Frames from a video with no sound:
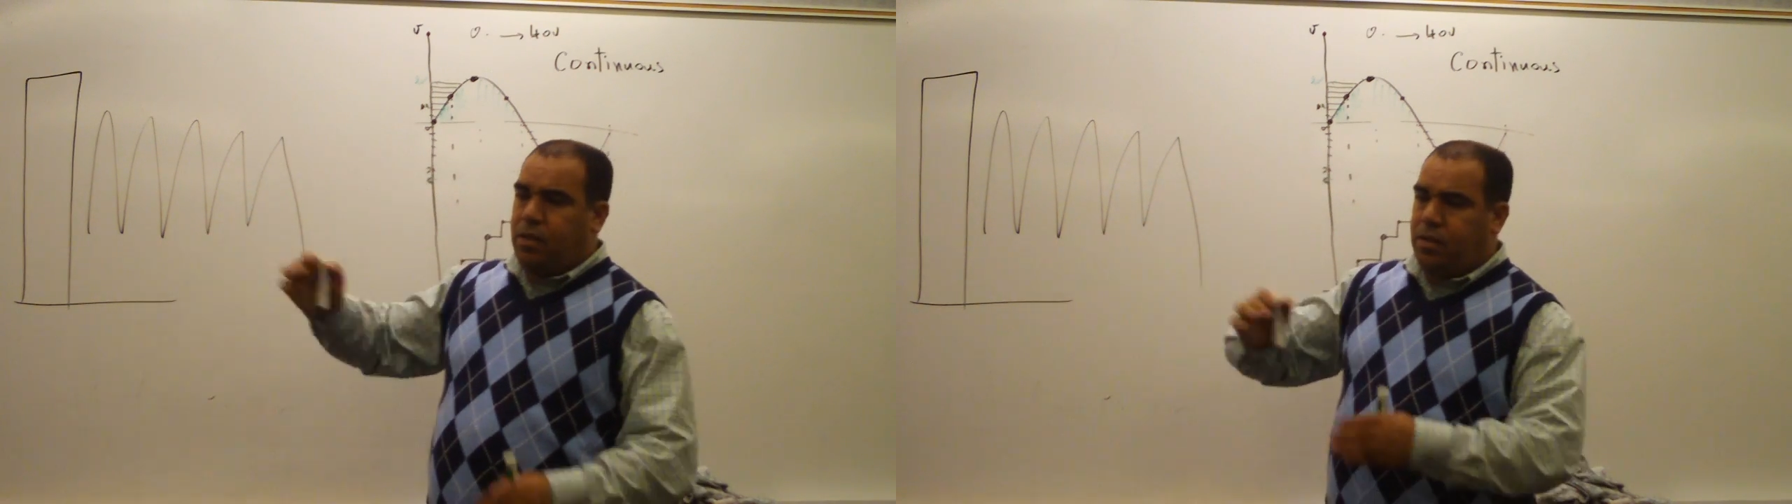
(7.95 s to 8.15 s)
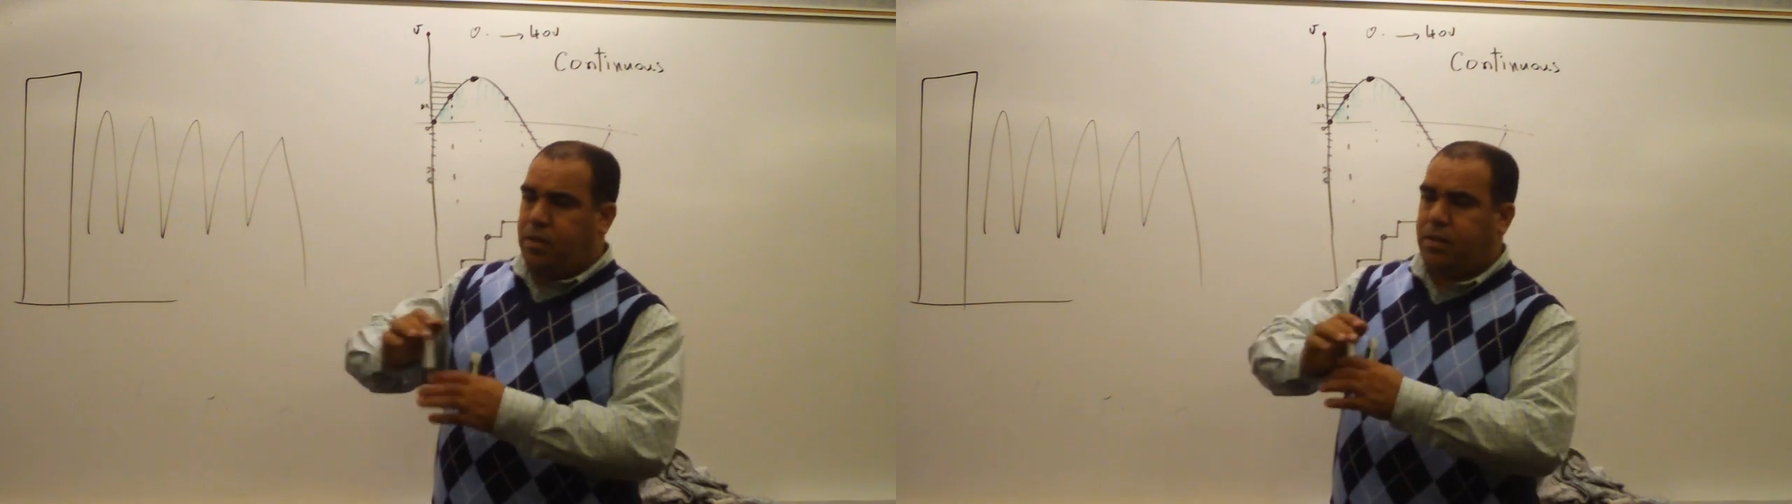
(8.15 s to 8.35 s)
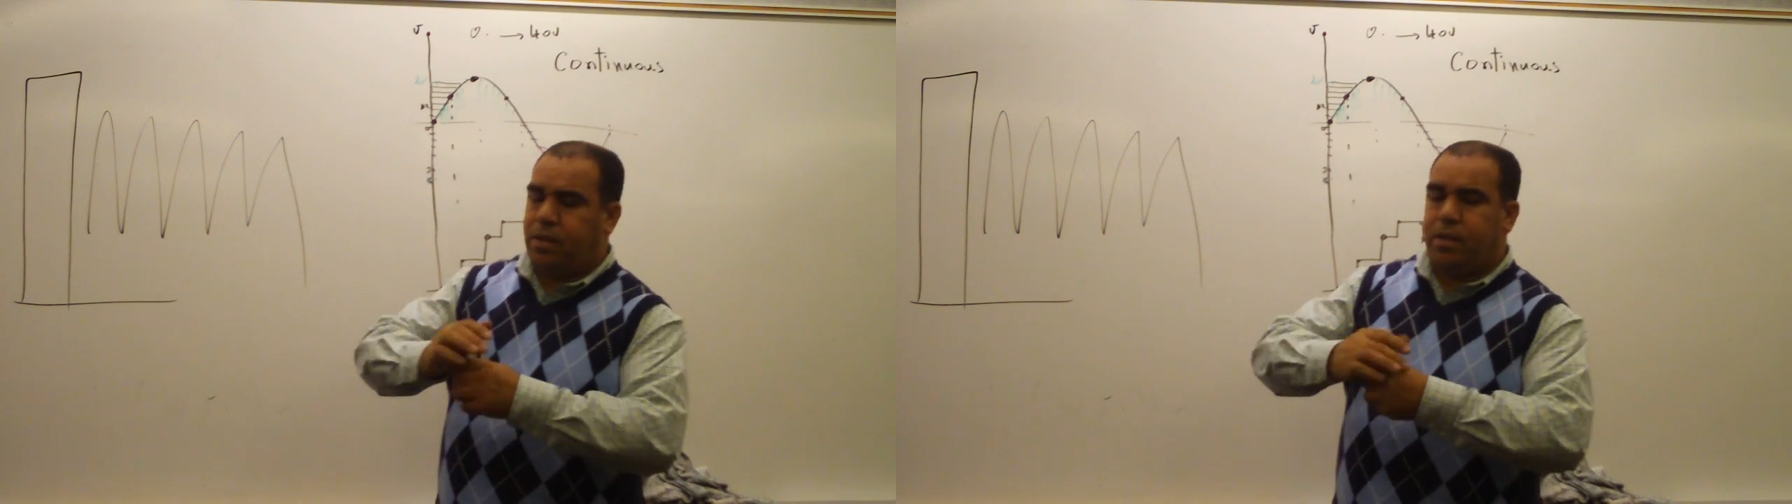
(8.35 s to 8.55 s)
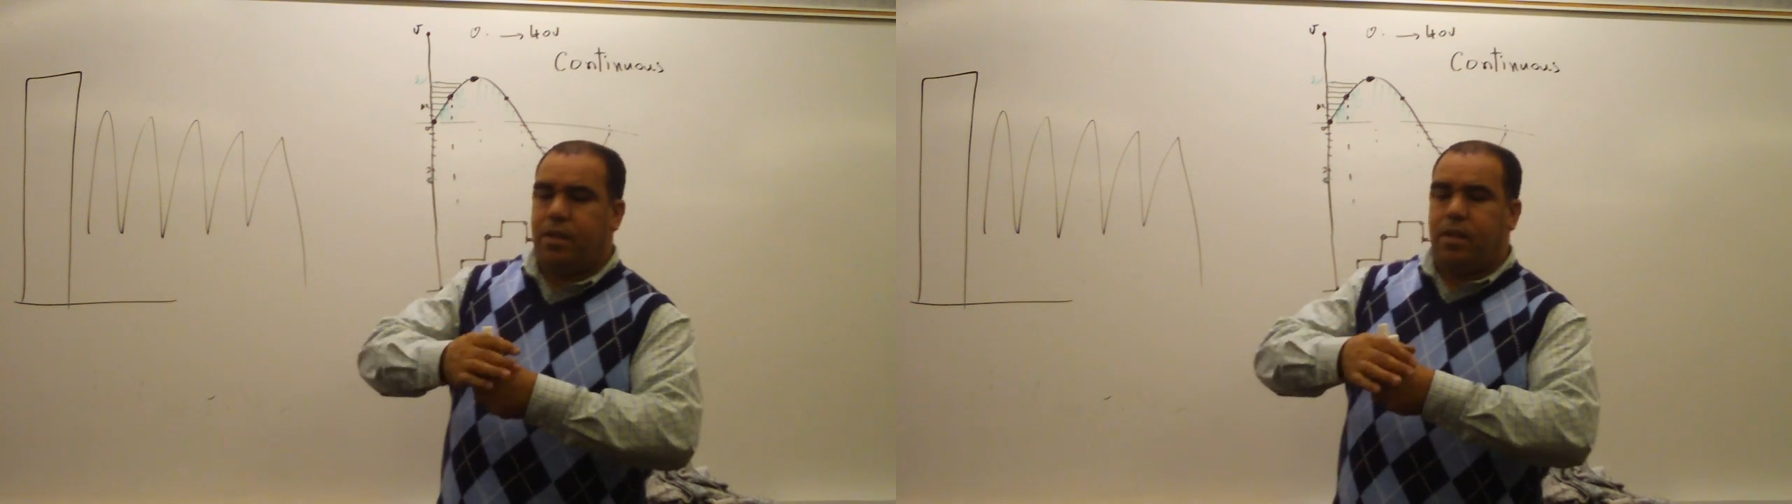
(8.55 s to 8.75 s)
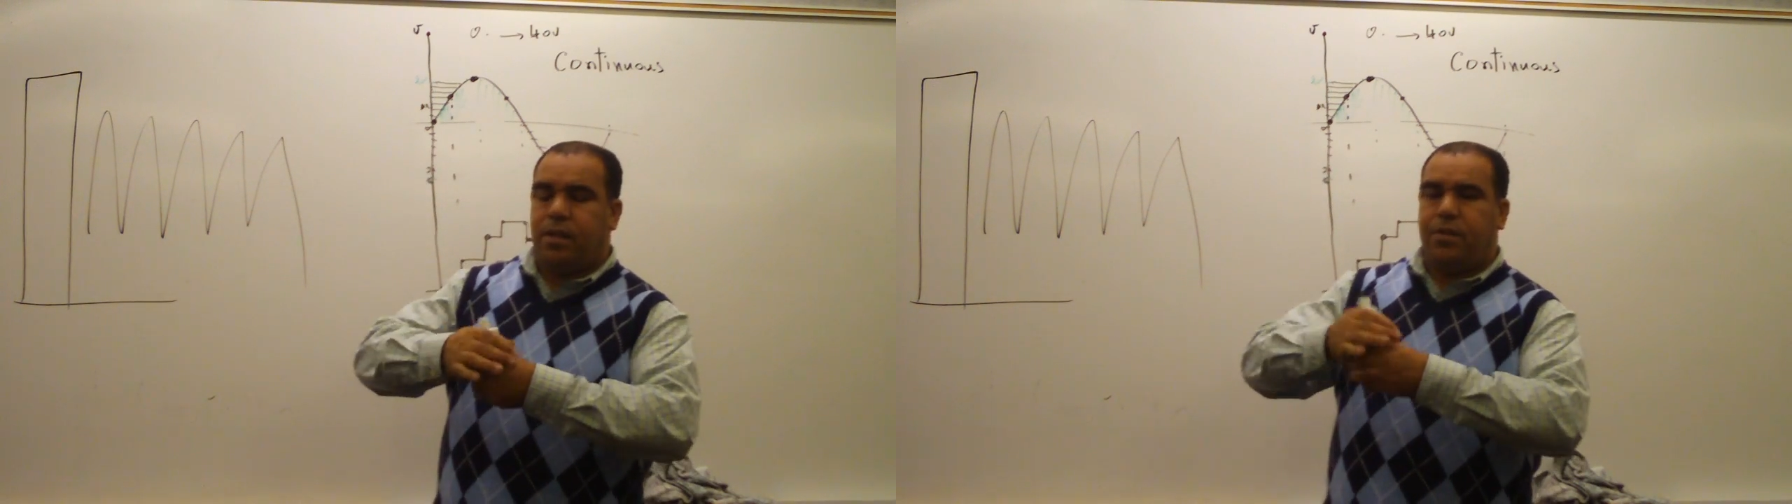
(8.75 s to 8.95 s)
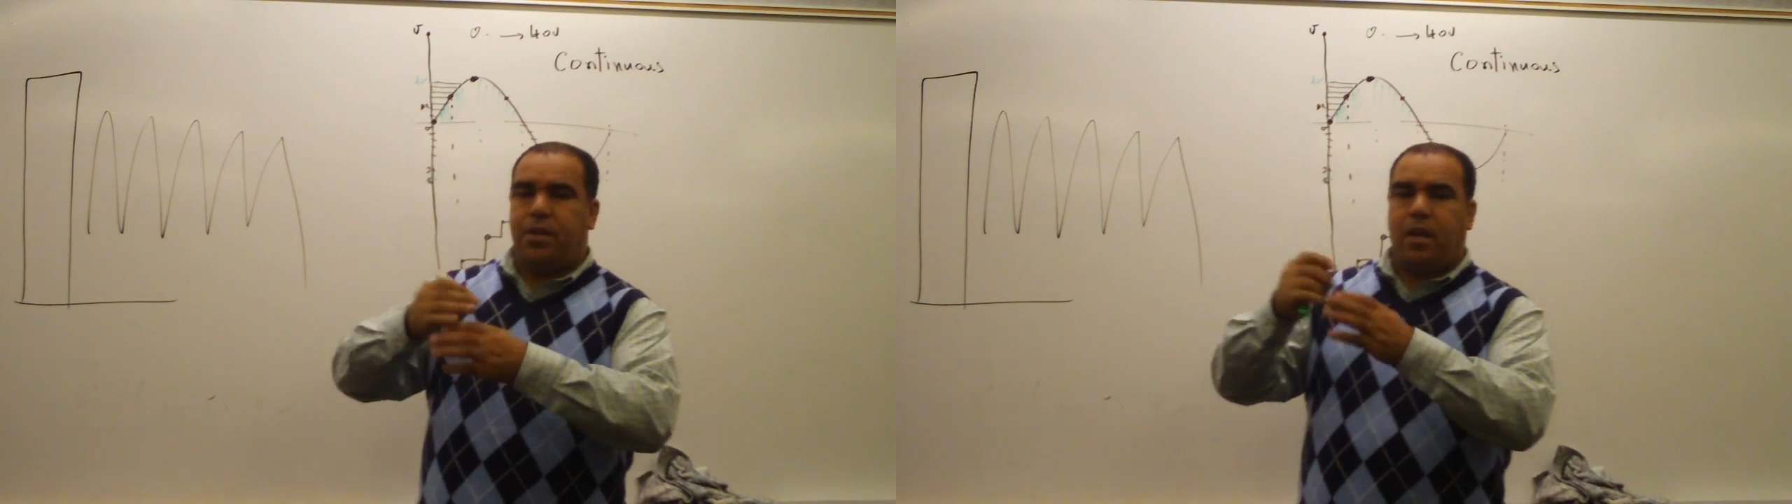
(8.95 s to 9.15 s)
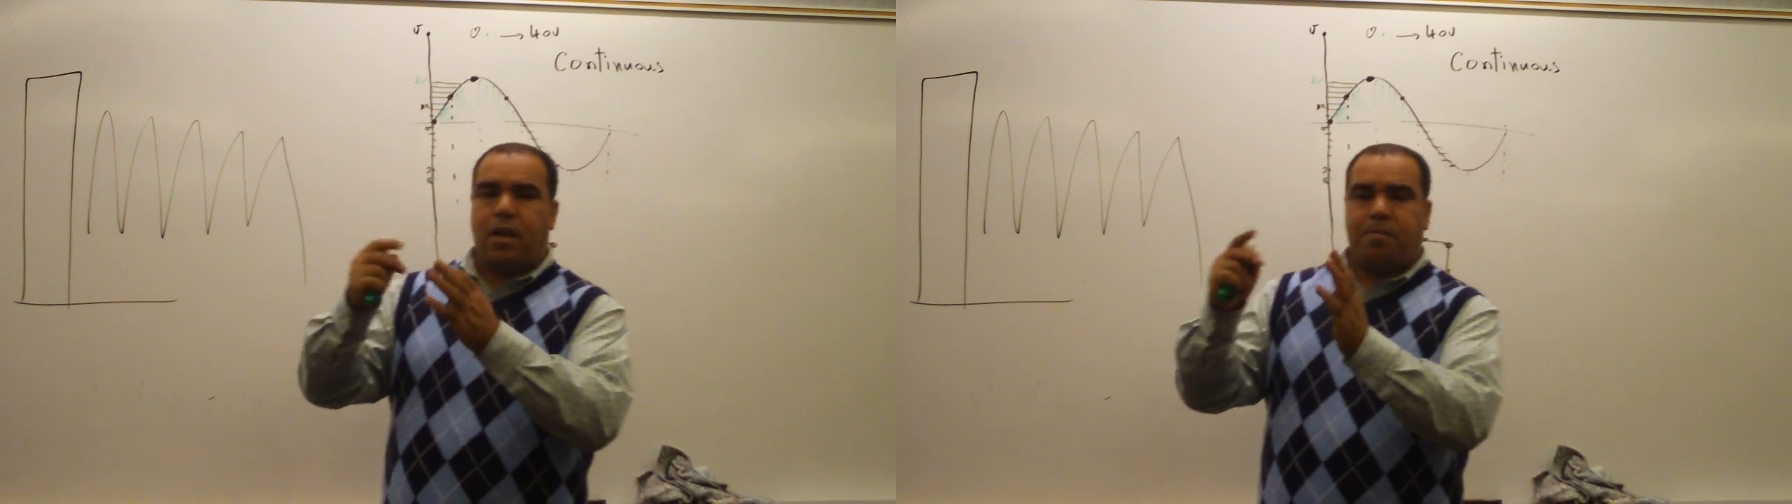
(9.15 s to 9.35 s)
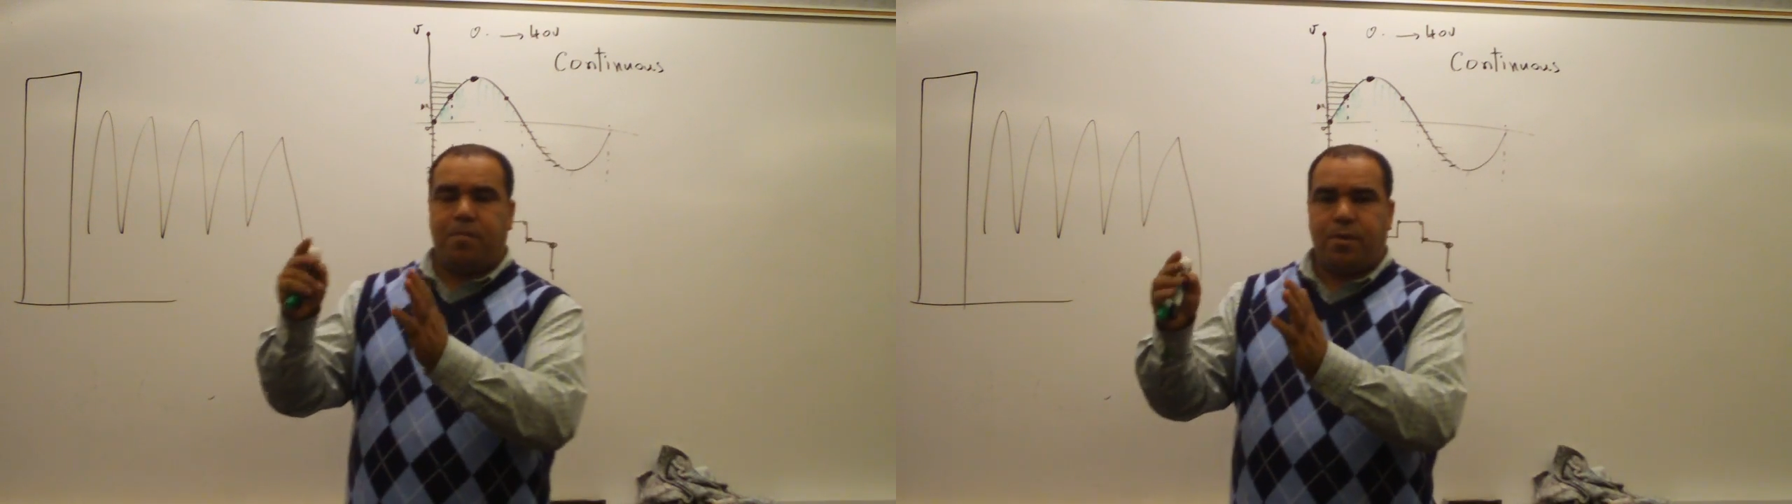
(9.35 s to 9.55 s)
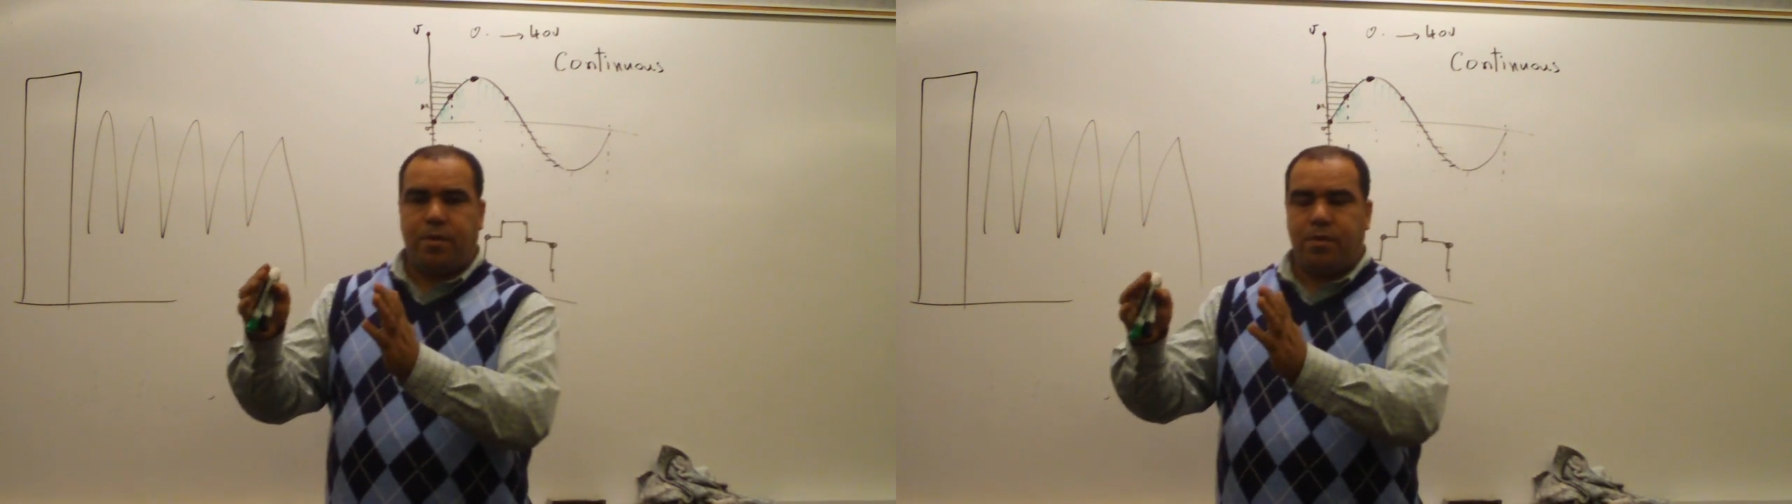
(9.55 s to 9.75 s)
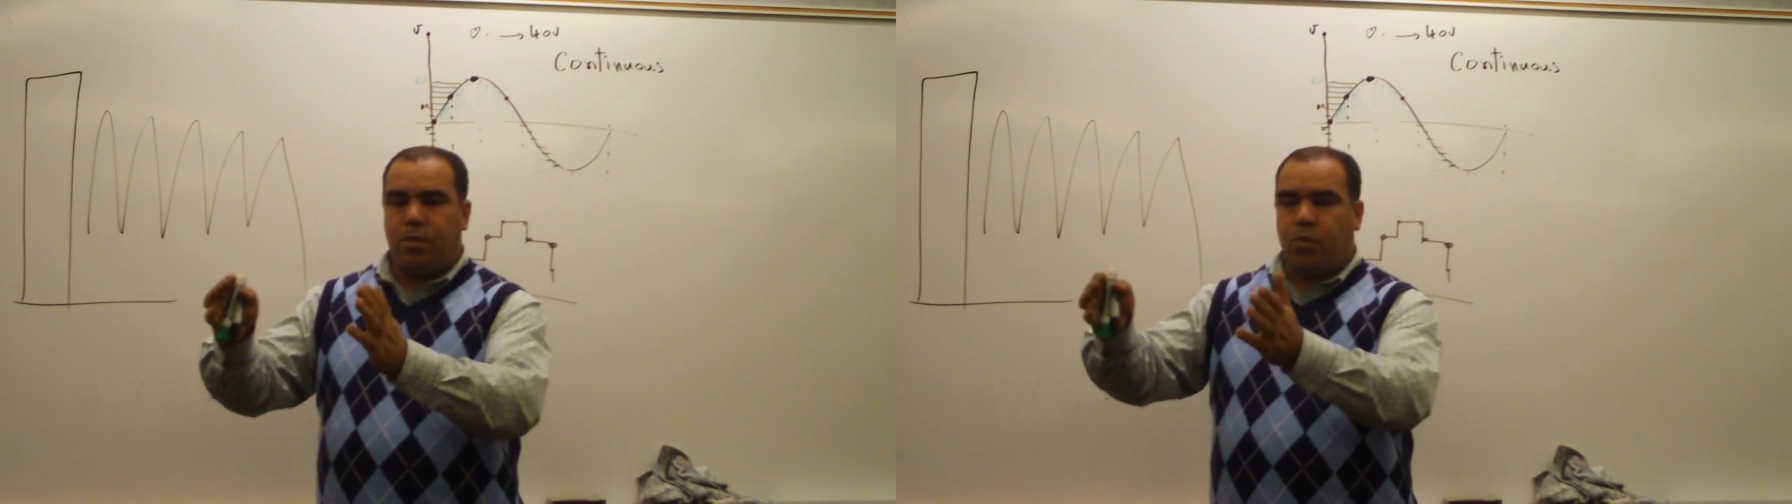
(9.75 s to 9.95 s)
You see, the
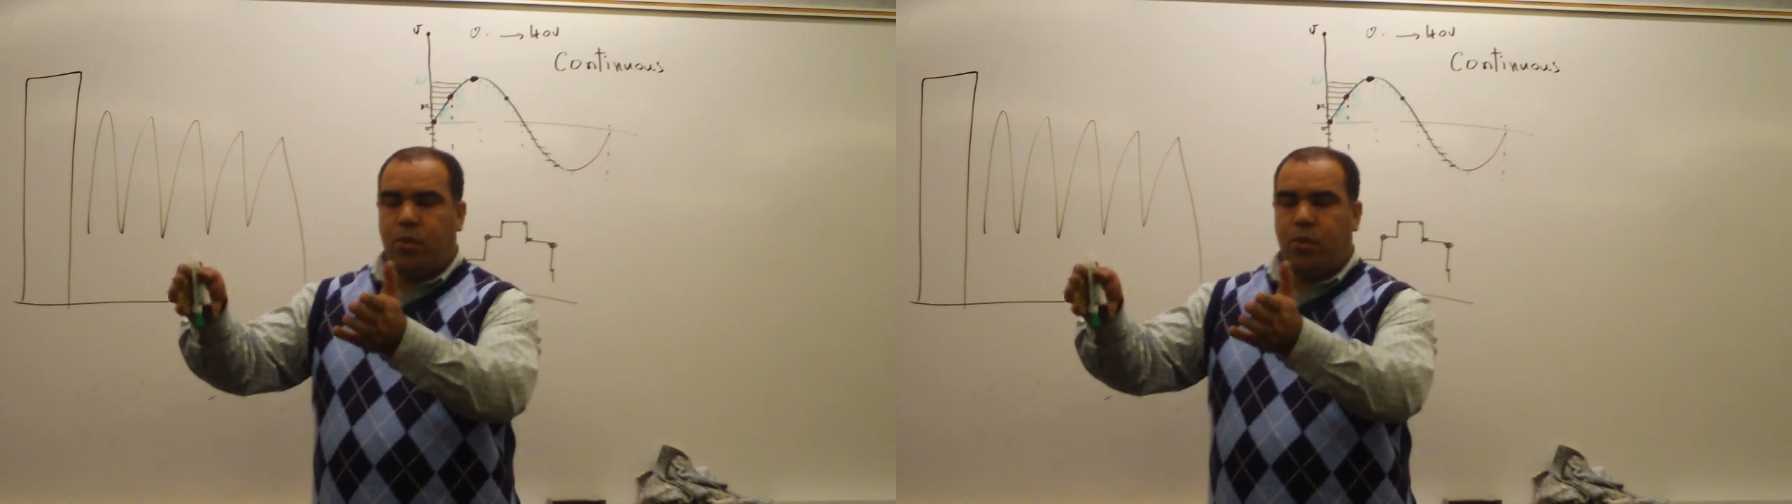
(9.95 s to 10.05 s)
LabPro,